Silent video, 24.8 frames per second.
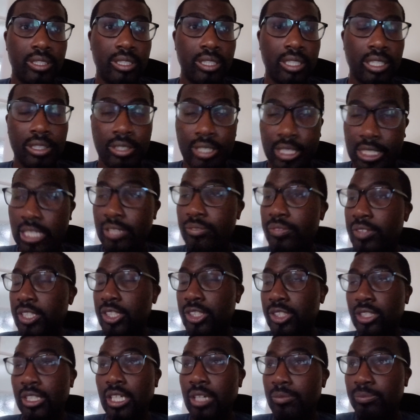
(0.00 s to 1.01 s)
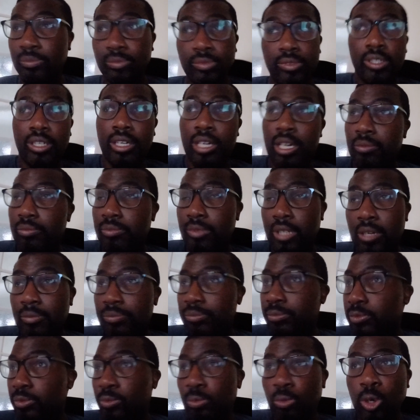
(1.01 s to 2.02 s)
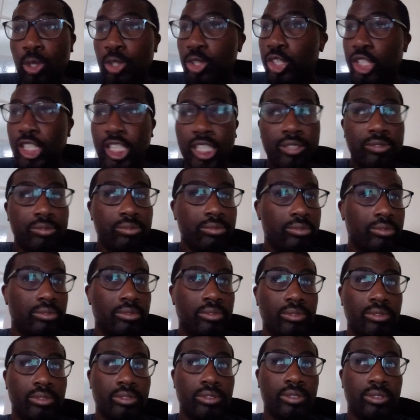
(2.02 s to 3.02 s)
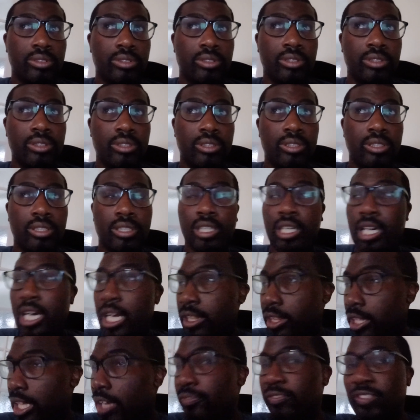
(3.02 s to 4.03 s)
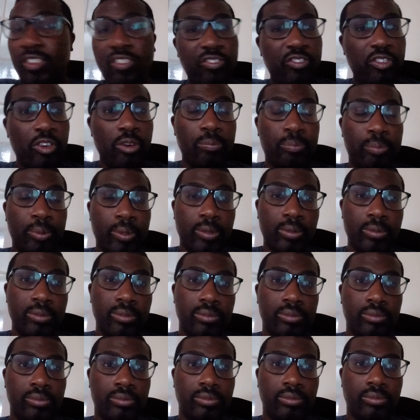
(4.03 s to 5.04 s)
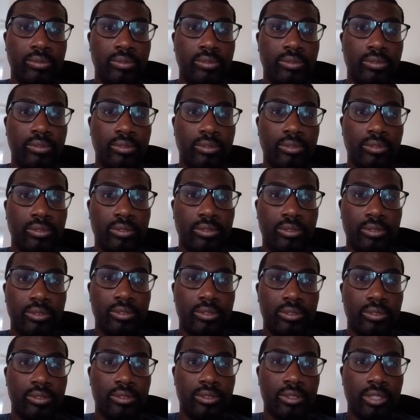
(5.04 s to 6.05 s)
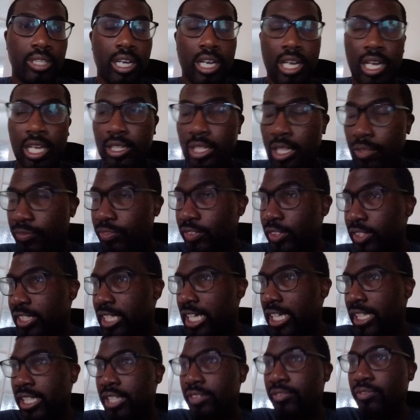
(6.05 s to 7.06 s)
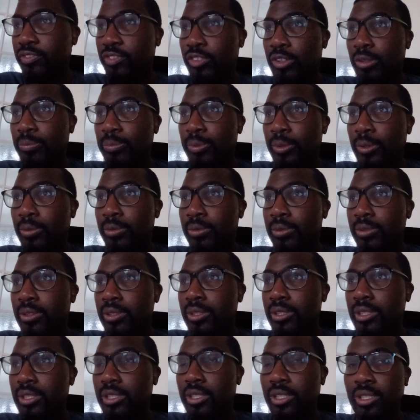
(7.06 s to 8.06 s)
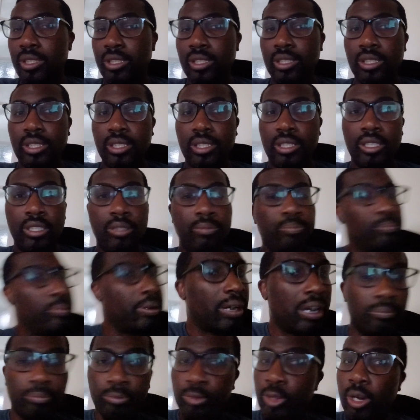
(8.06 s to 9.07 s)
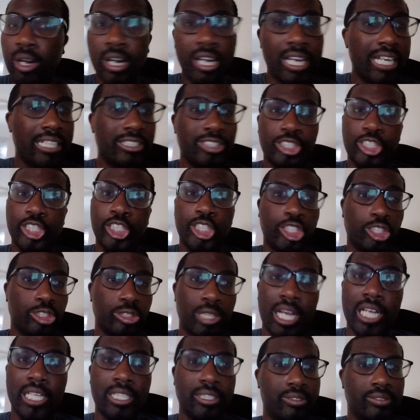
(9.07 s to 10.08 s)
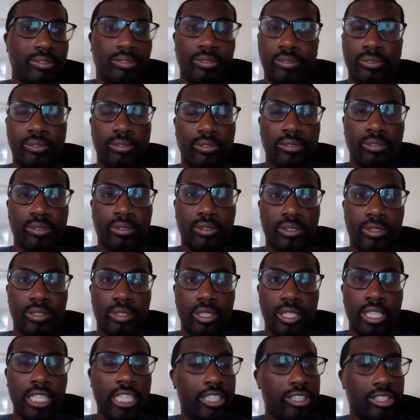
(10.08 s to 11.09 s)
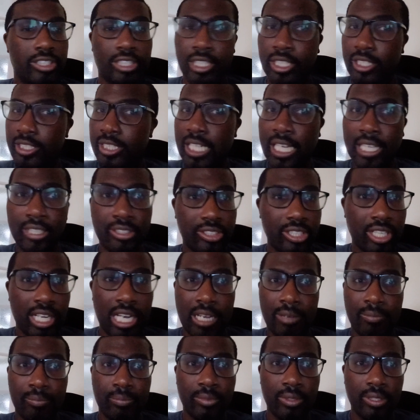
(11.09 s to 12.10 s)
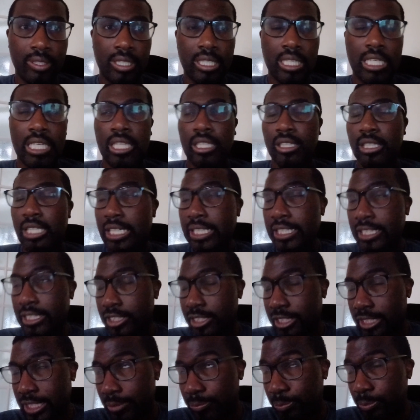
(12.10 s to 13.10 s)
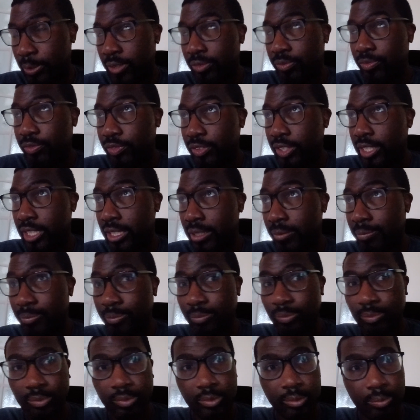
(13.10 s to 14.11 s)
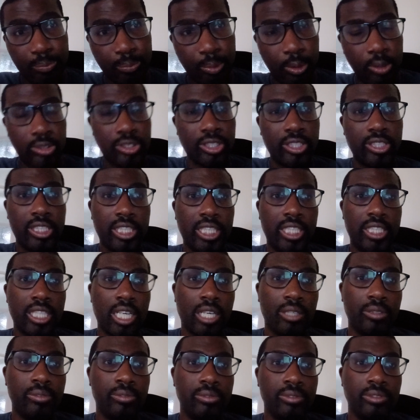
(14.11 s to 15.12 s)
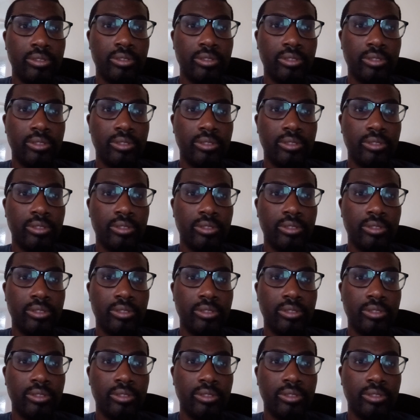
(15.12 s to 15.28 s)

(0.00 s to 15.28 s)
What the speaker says: I'll give it. I'm watching. I love the football. I love the attacking football, but I'm not Ange's train. It's going to take time, like it did with Pochettino